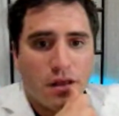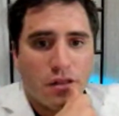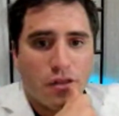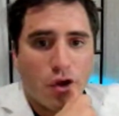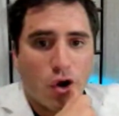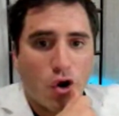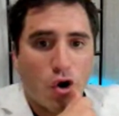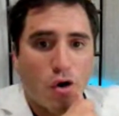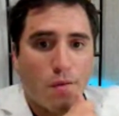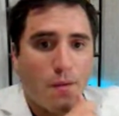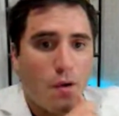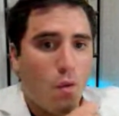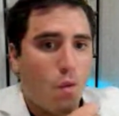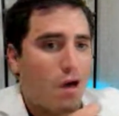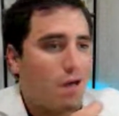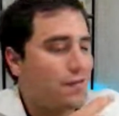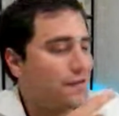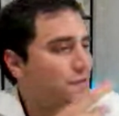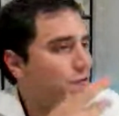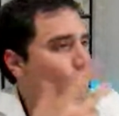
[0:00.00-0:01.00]
the Herbal
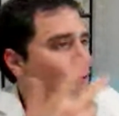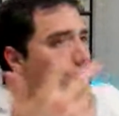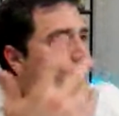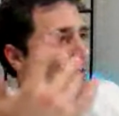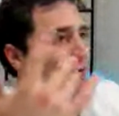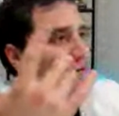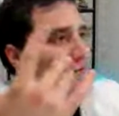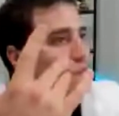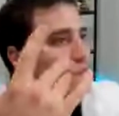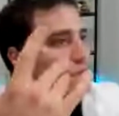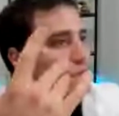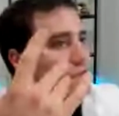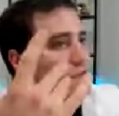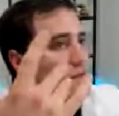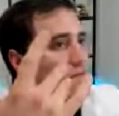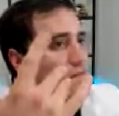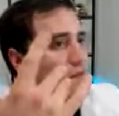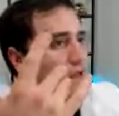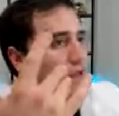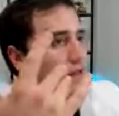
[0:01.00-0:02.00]
Wellness Corner is what's
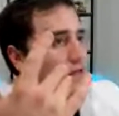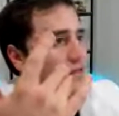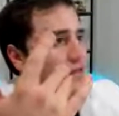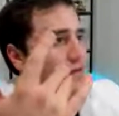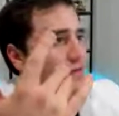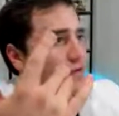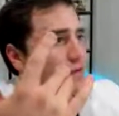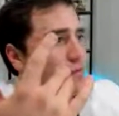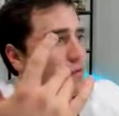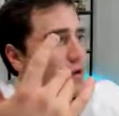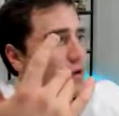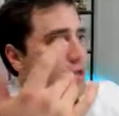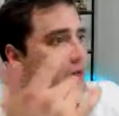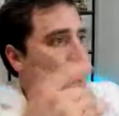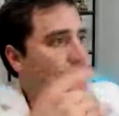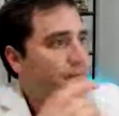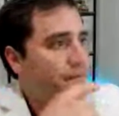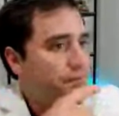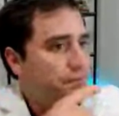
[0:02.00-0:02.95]
up next, everybody.